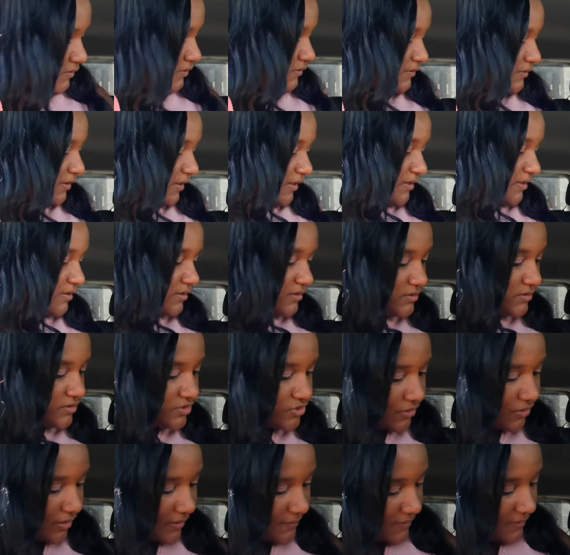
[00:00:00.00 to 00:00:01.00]
Okay,
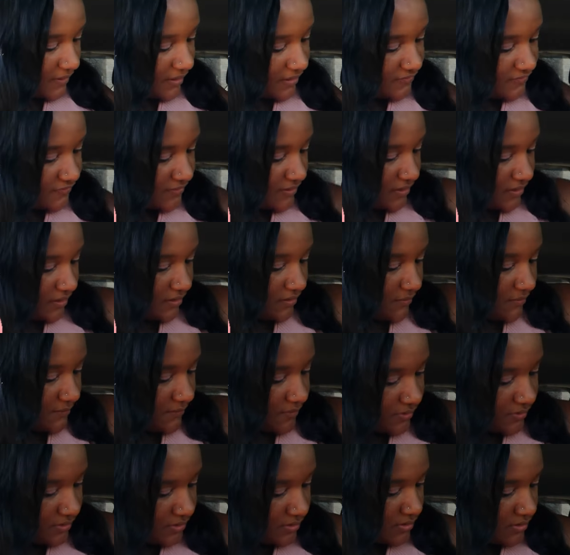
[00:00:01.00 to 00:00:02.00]
tripod for
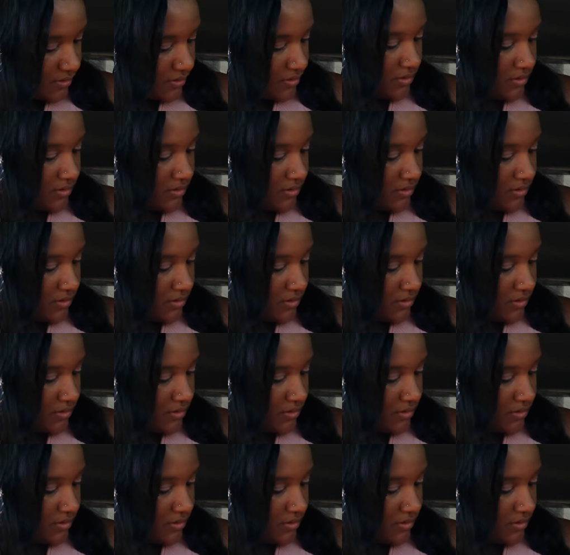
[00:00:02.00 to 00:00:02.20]
camera.